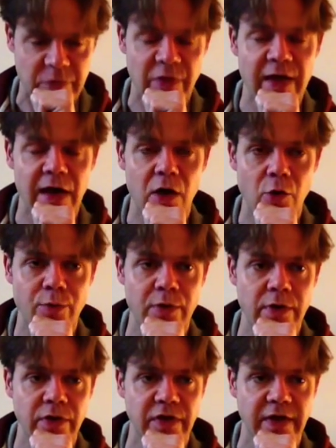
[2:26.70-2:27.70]
whole
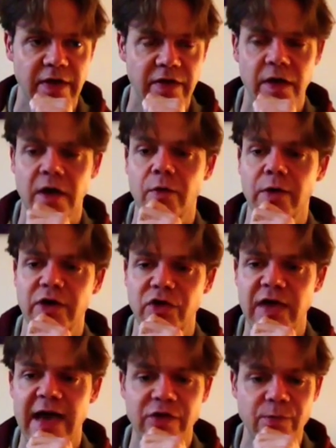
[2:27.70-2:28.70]
process. Whereas
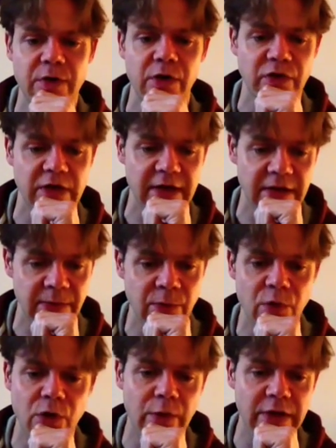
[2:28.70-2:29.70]
jazz music,
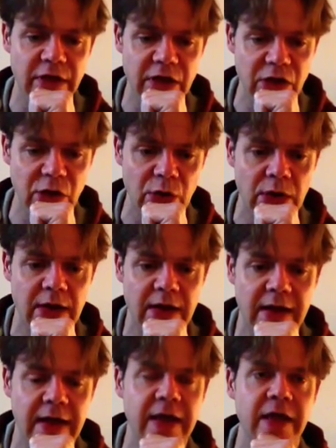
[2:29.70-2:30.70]
what we do
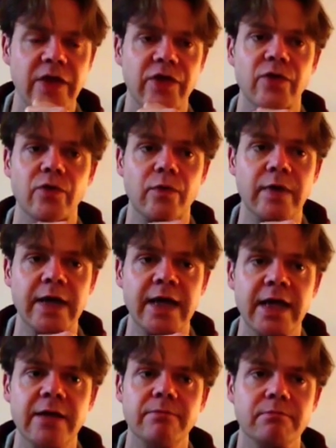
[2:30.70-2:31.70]
is
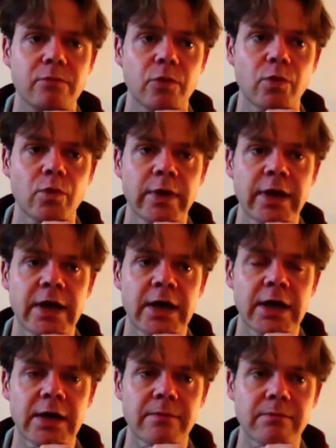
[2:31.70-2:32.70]
we
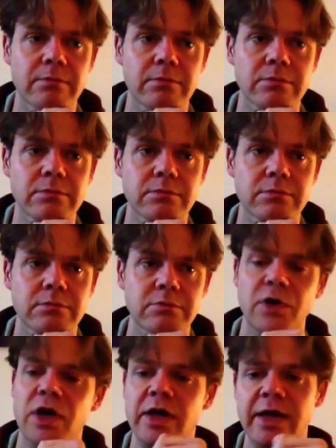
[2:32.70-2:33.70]
are
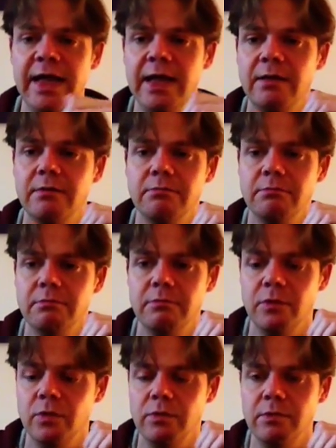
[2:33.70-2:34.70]
learning
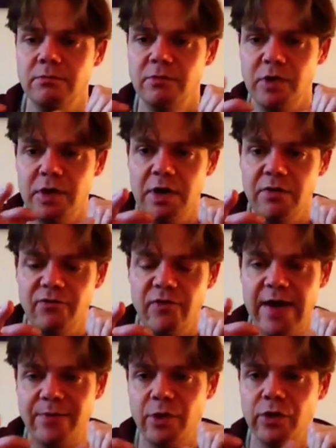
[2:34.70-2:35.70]

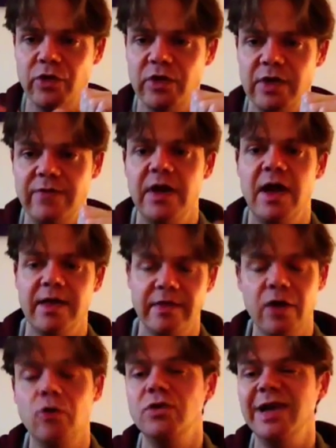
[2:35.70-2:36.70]
fragments, if you like.
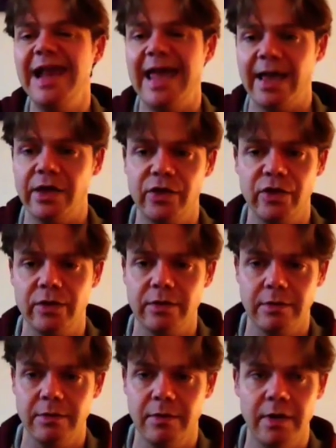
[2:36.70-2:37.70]
They're called licks,
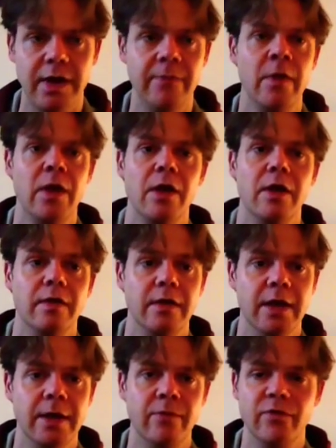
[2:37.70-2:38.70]
right?
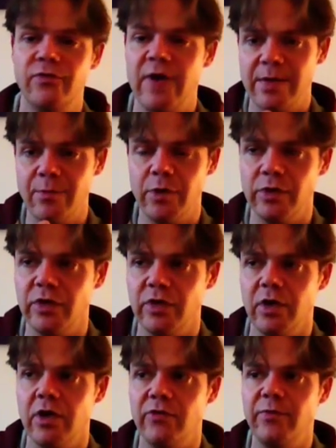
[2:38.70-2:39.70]

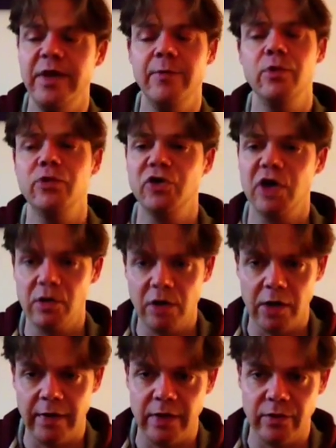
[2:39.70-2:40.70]
Fragments of people's
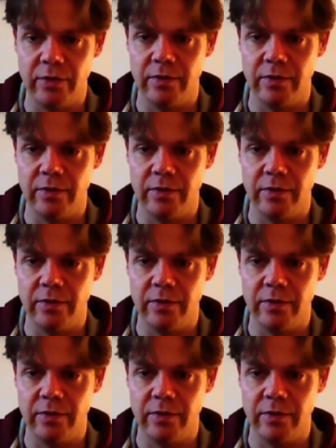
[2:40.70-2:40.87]
solos